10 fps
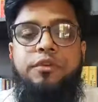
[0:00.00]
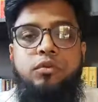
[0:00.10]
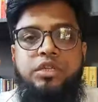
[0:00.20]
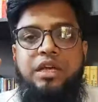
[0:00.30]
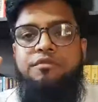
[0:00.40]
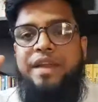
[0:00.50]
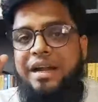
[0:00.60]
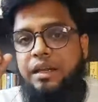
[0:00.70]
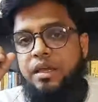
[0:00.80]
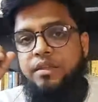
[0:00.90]
future of
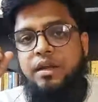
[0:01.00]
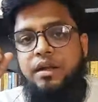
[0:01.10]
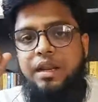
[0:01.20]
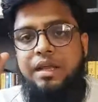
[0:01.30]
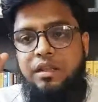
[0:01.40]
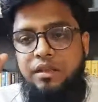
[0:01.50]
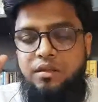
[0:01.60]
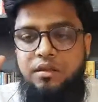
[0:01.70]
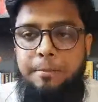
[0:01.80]
that case. Underline this.